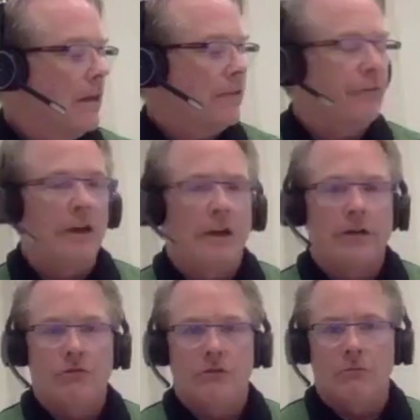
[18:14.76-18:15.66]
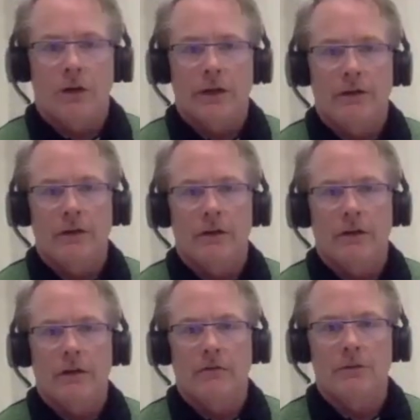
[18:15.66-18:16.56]
fire hydrant one,
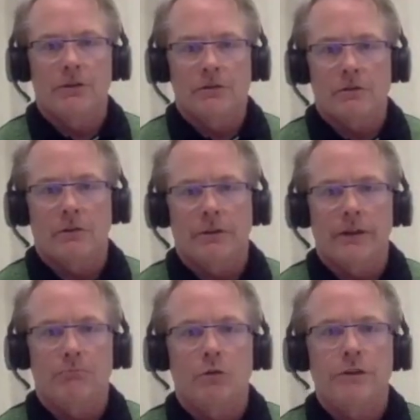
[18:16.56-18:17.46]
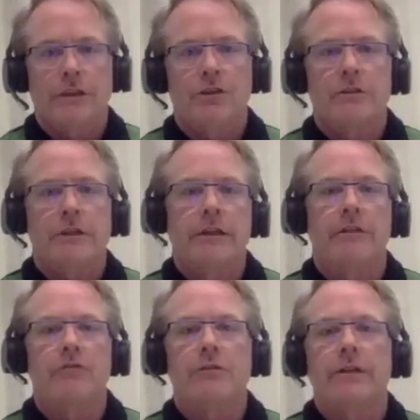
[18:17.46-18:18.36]
which is called the hip rotations, and then
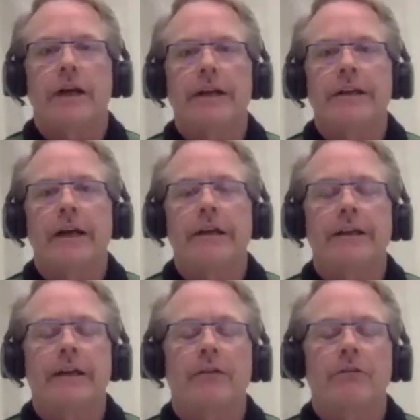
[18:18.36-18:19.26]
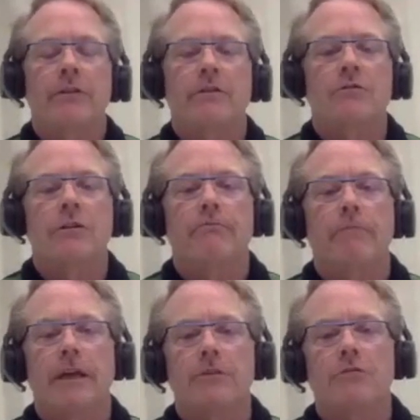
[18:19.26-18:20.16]
there's the 90-90. Now, these are
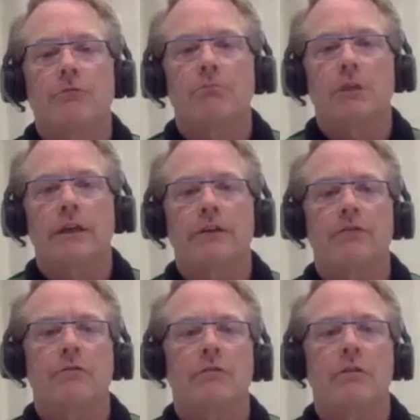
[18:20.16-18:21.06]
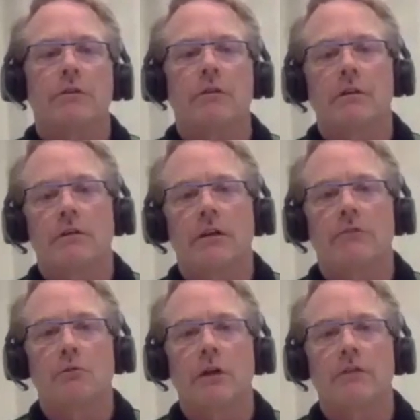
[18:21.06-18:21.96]
meant to replace the
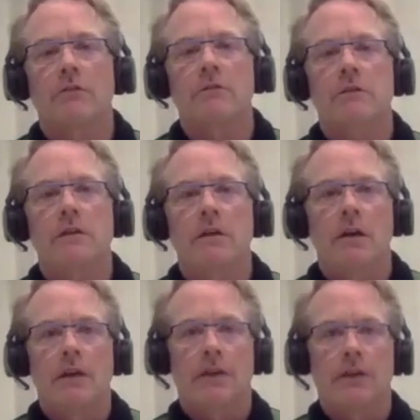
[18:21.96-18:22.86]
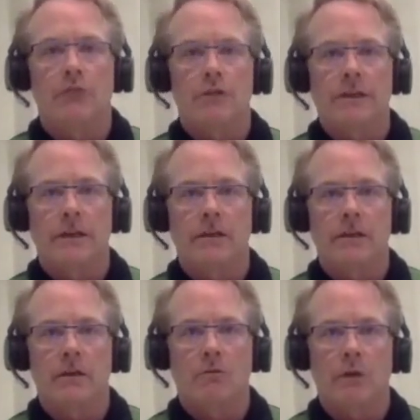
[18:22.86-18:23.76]
level ones that you did
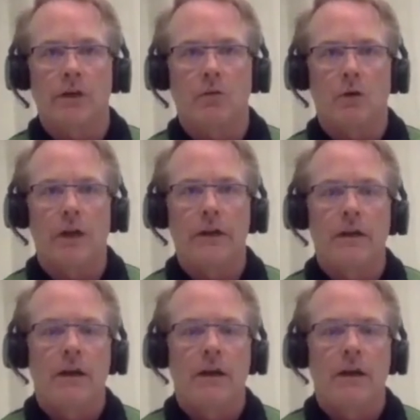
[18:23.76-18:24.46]
in week 1.